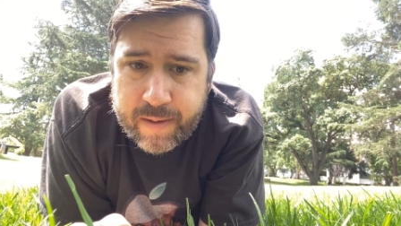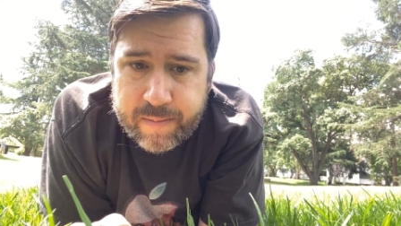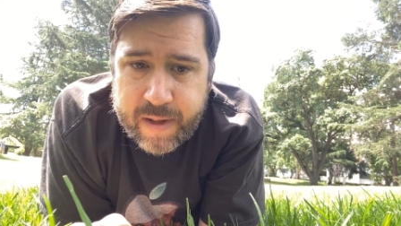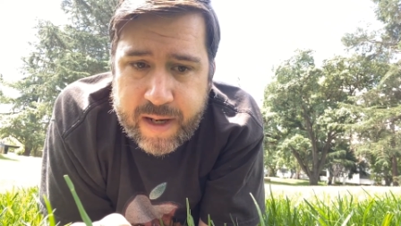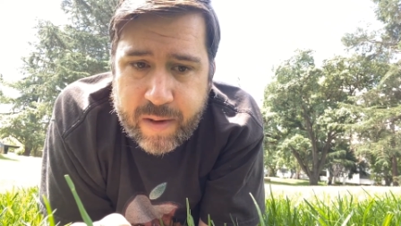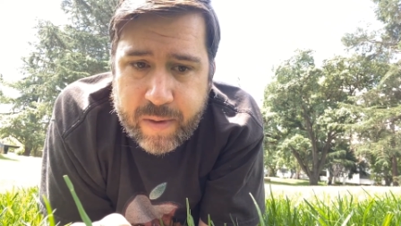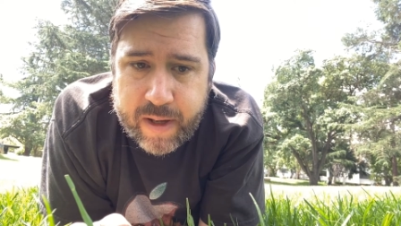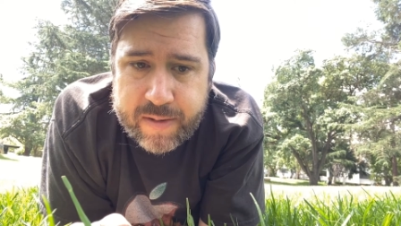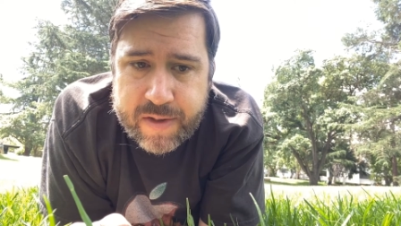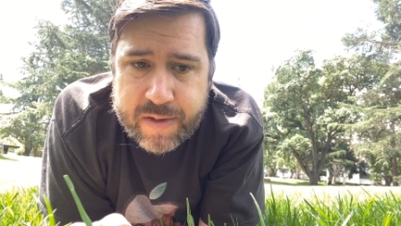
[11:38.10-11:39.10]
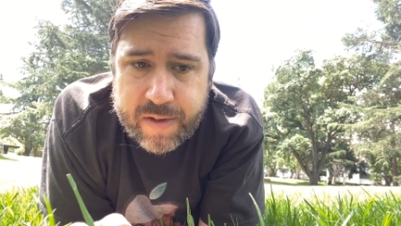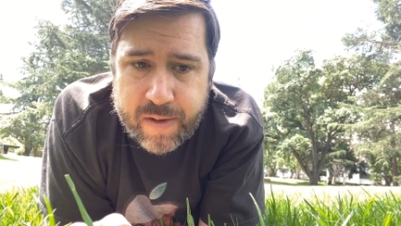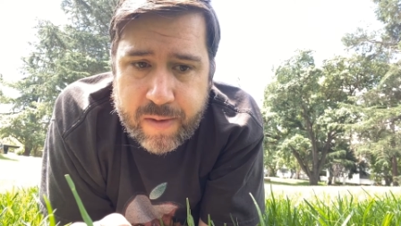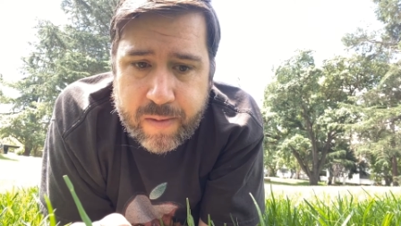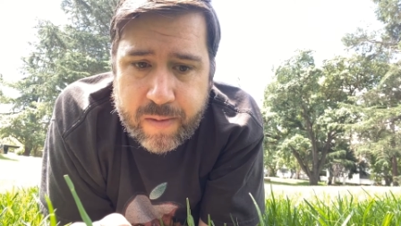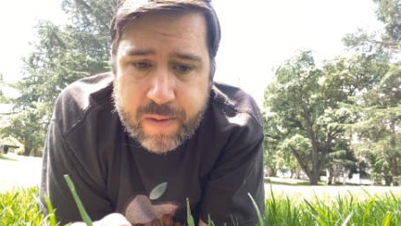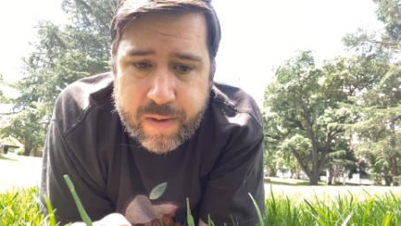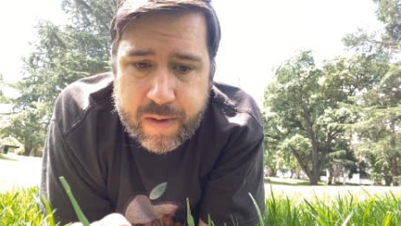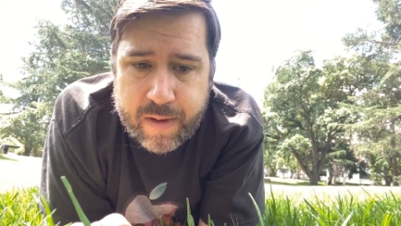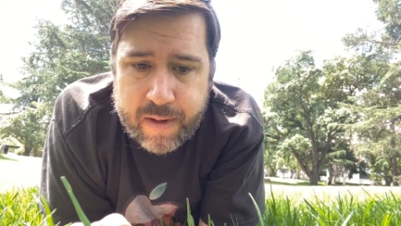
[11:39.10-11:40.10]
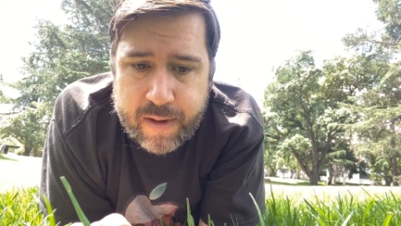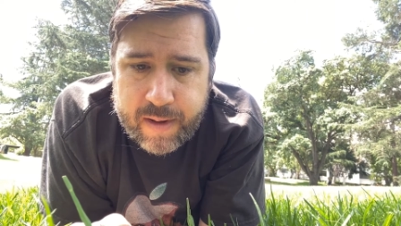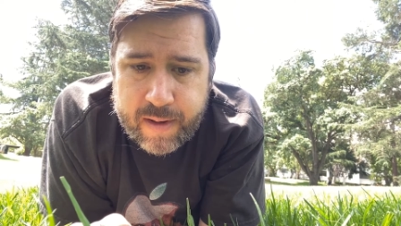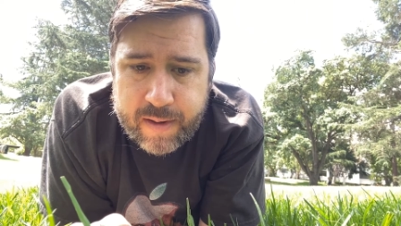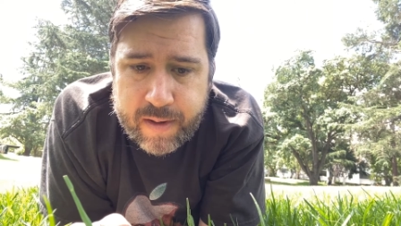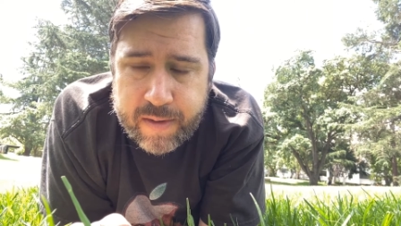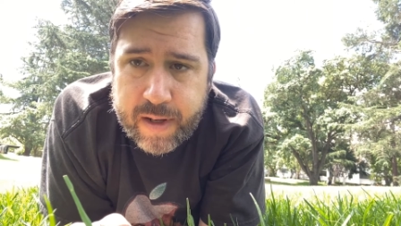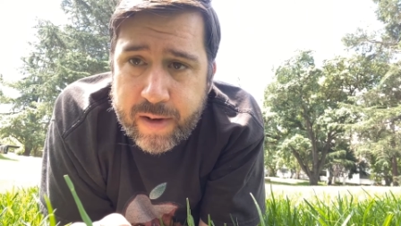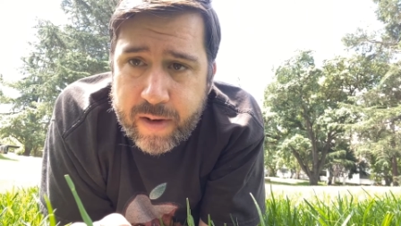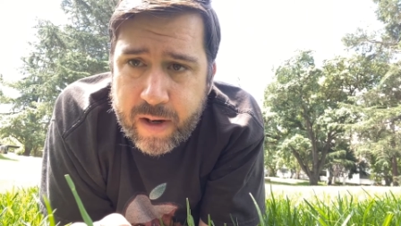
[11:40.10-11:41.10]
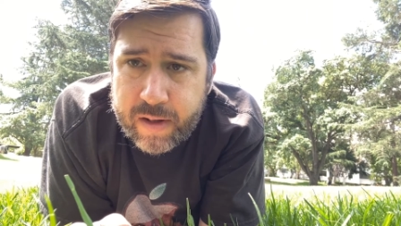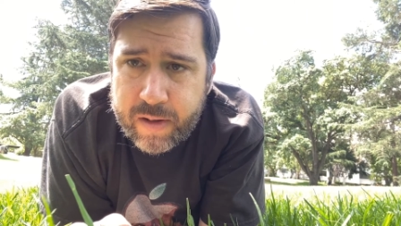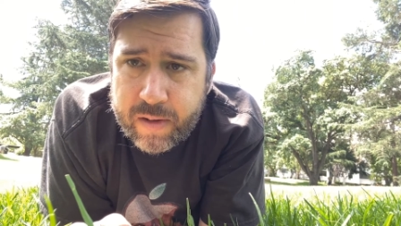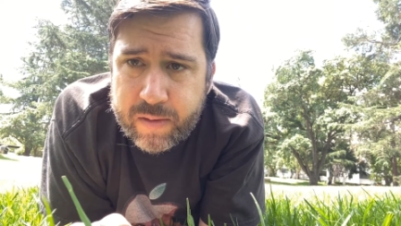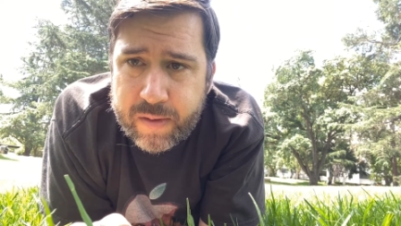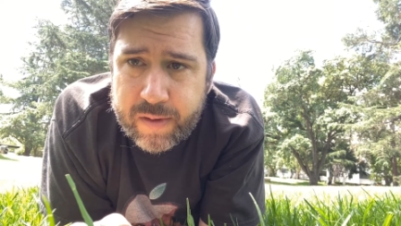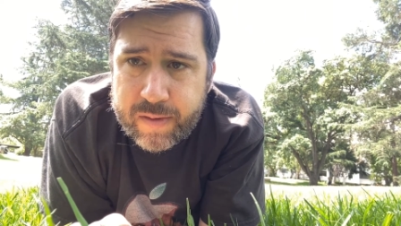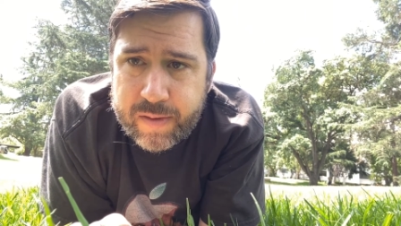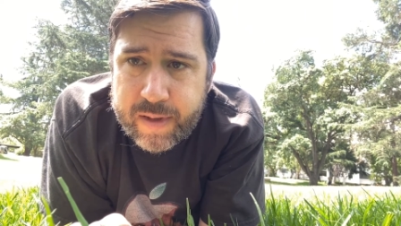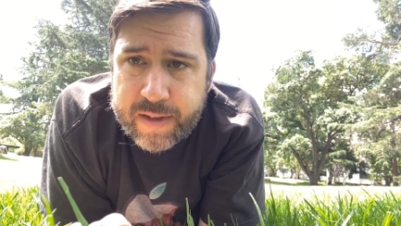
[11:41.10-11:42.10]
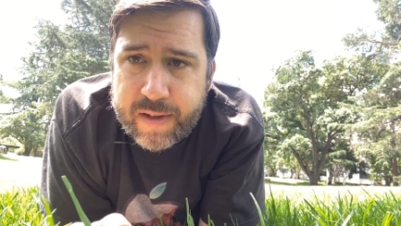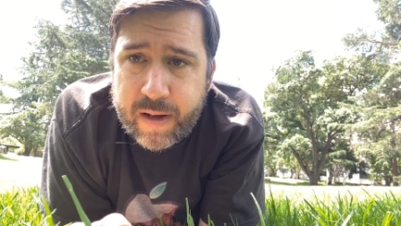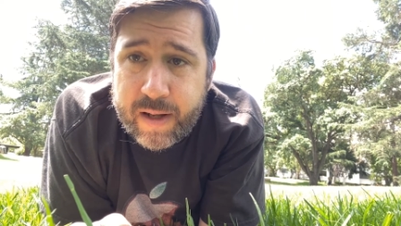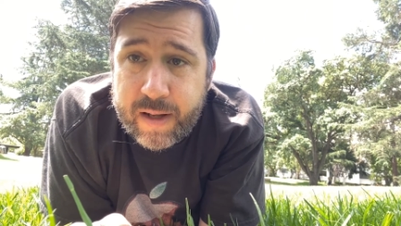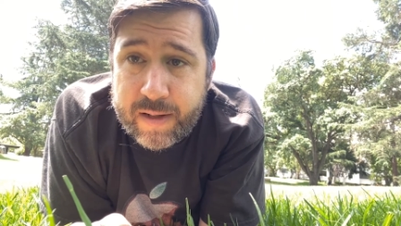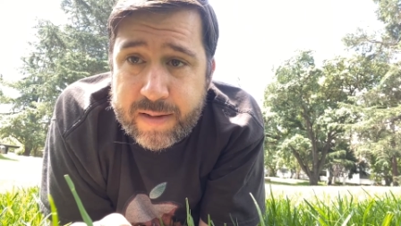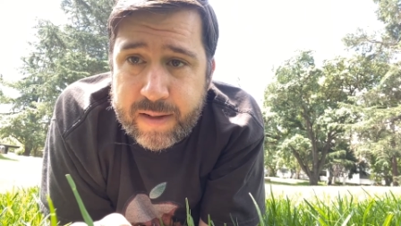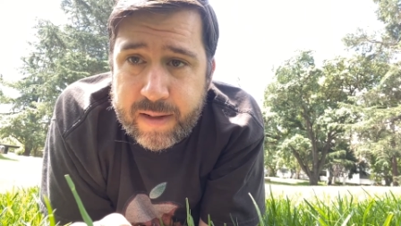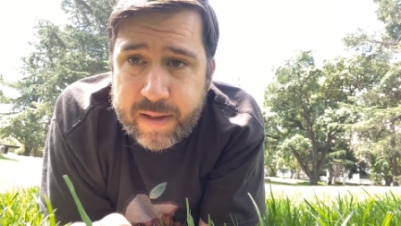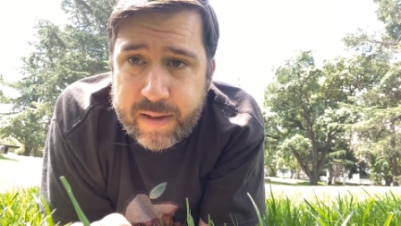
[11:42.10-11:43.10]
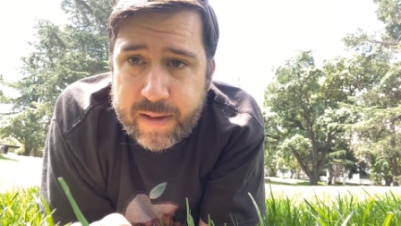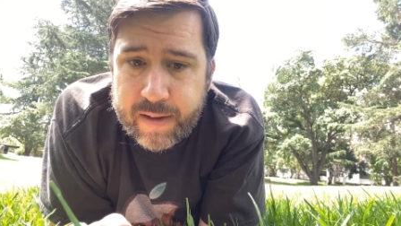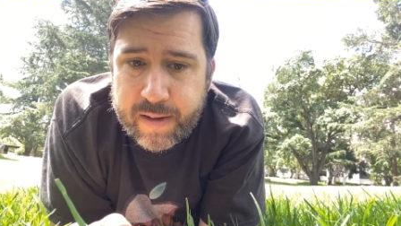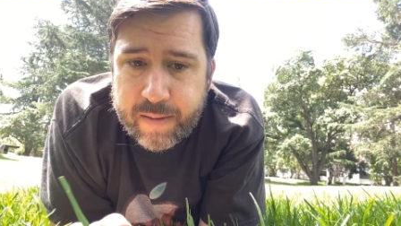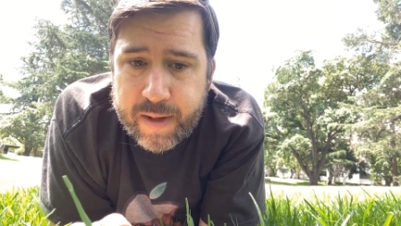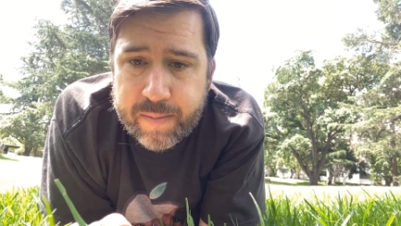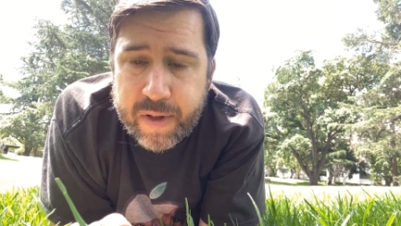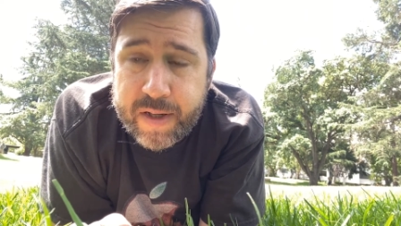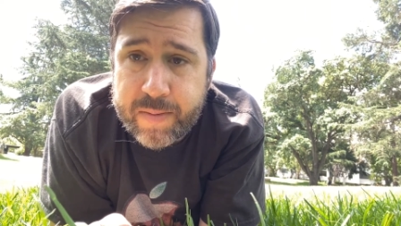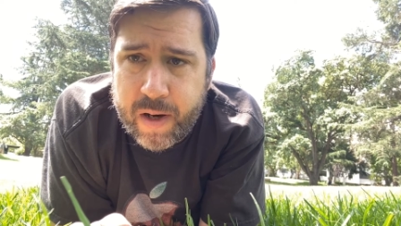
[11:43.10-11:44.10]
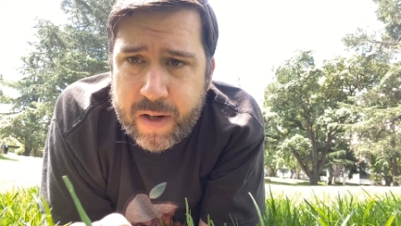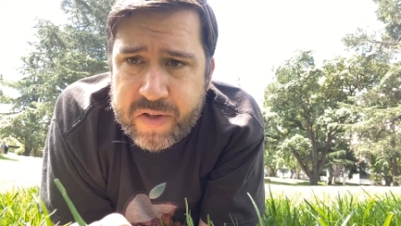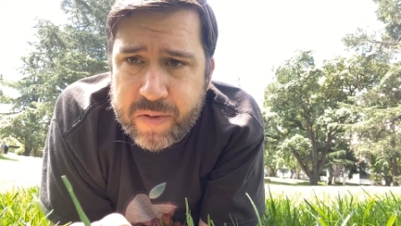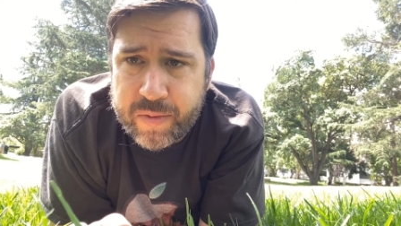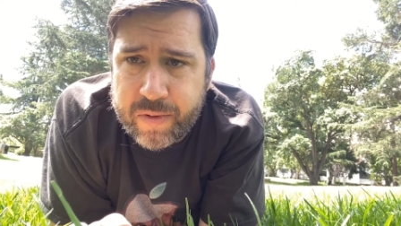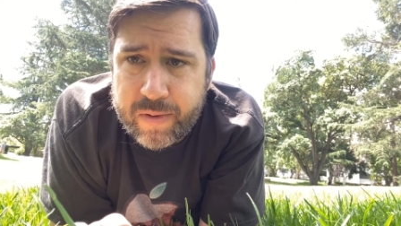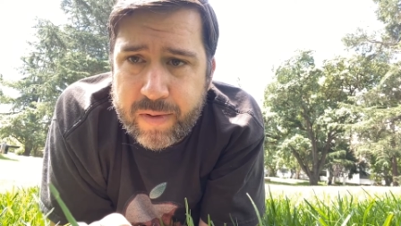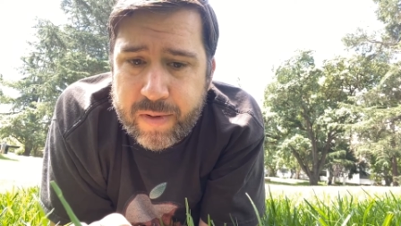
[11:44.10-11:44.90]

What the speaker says: Anyway, just know that you're not alone. It's not easy, but it's possible.